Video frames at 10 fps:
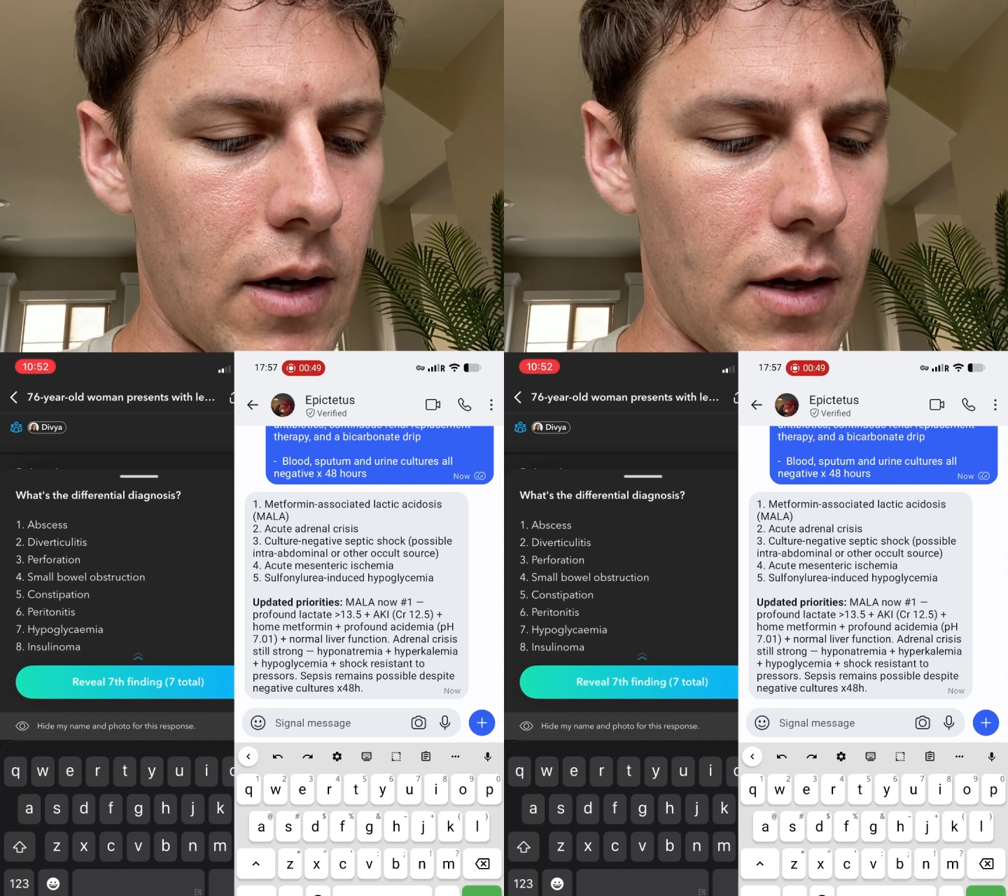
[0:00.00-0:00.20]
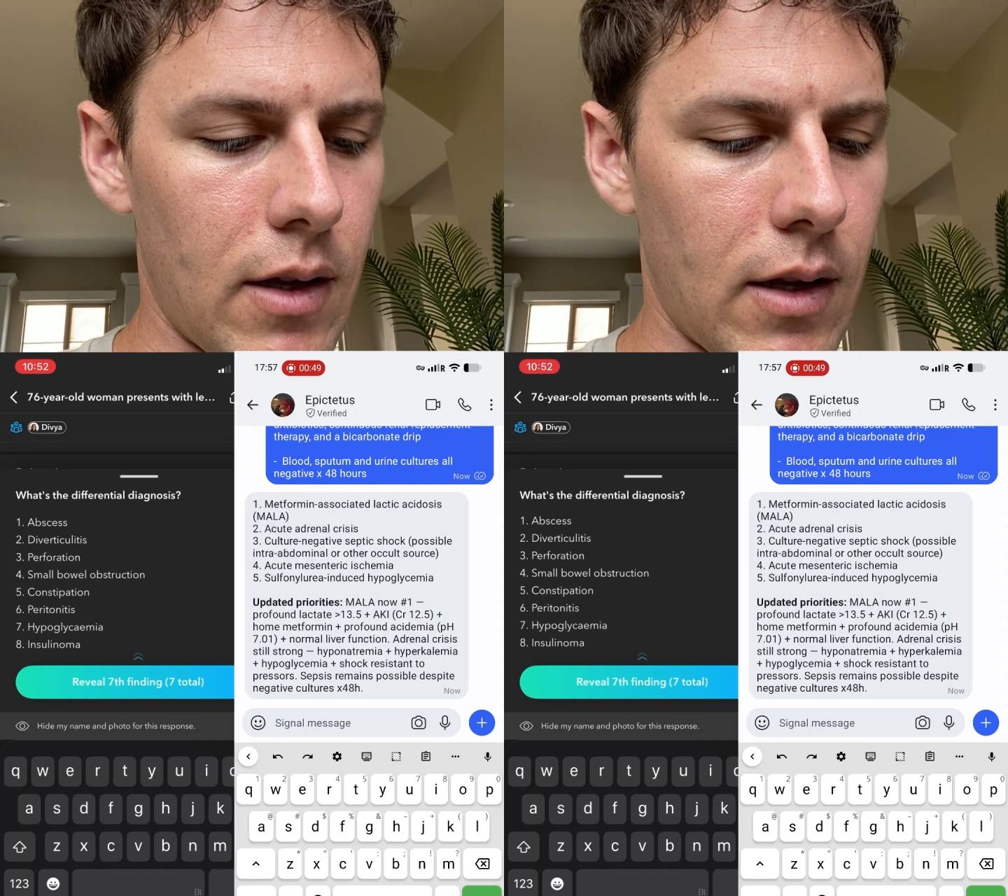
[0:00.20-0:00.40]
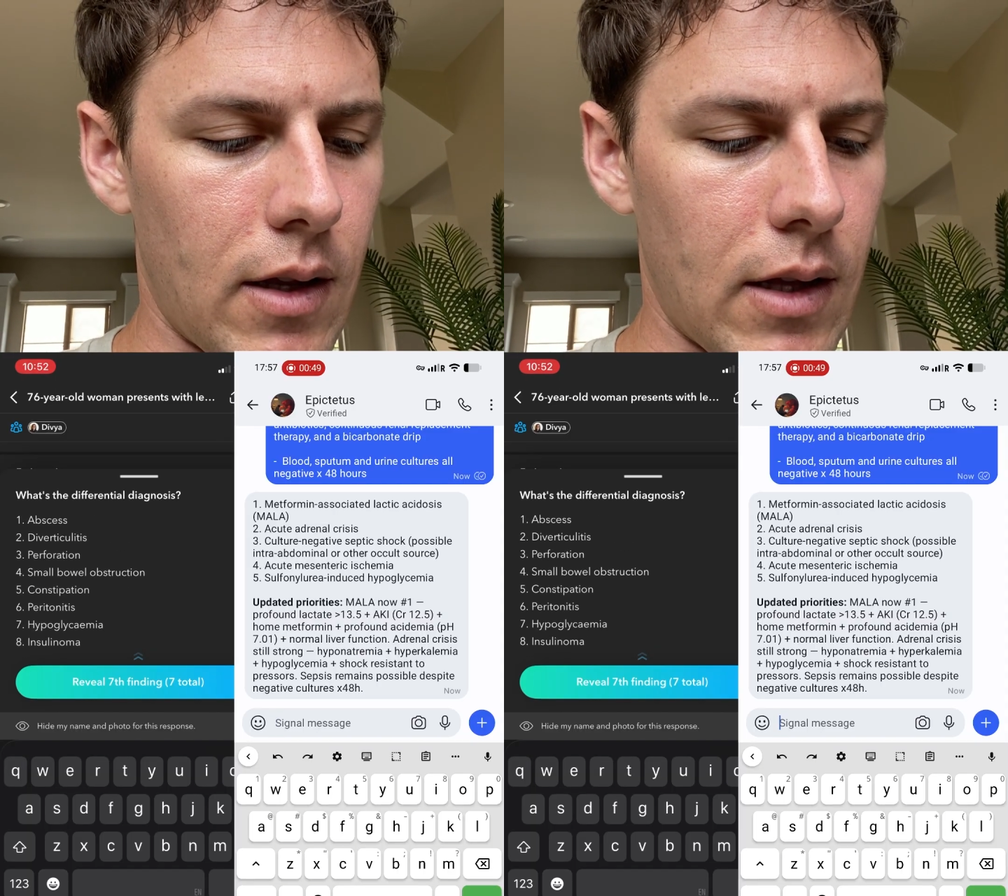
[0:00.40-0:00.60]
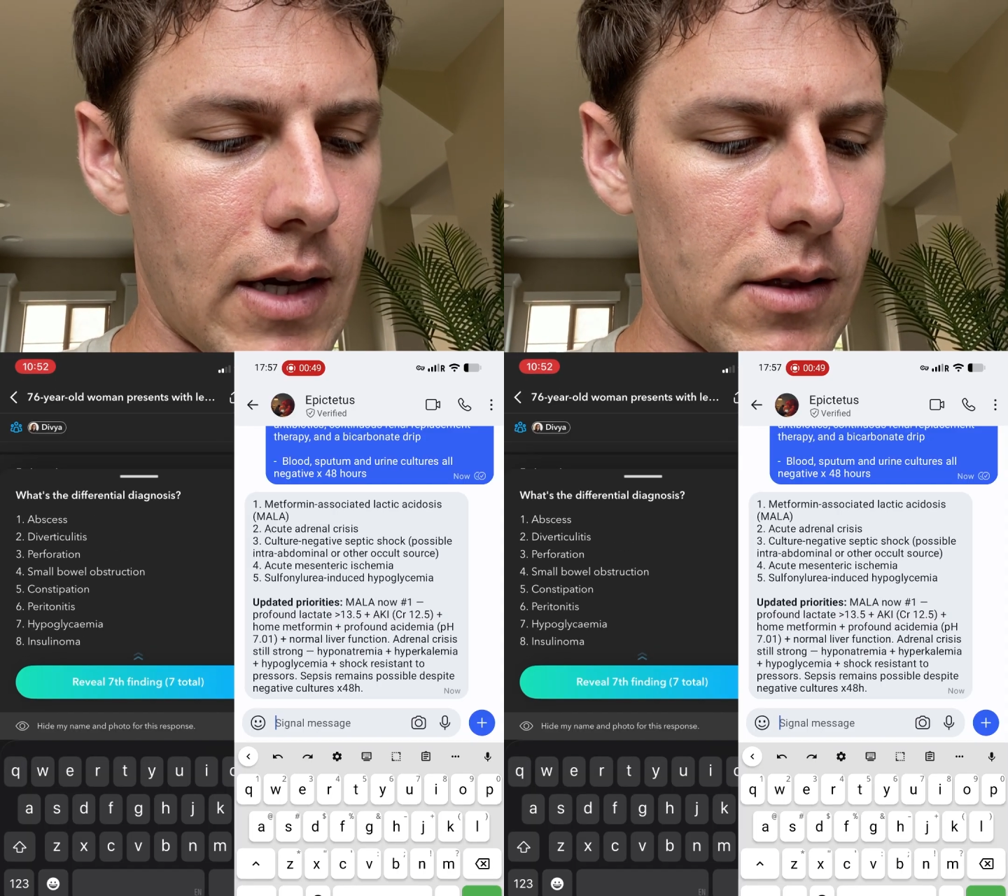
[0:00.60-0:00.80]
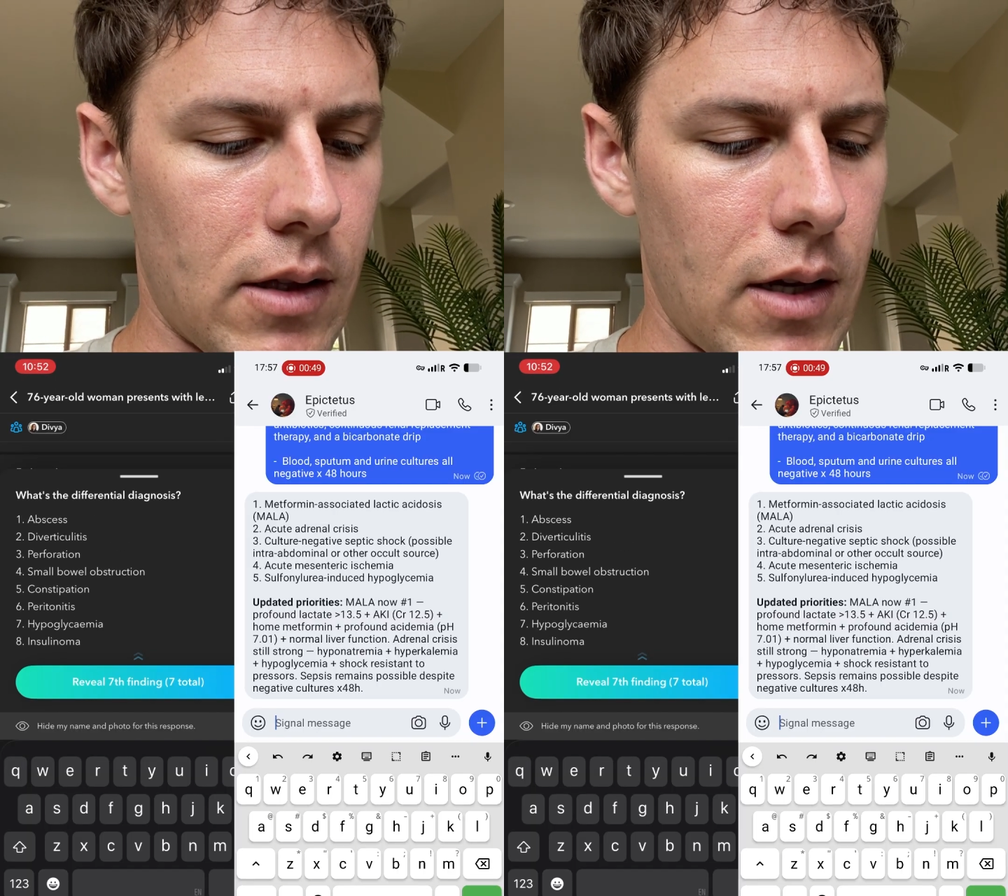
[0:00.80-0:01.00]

and then lastly,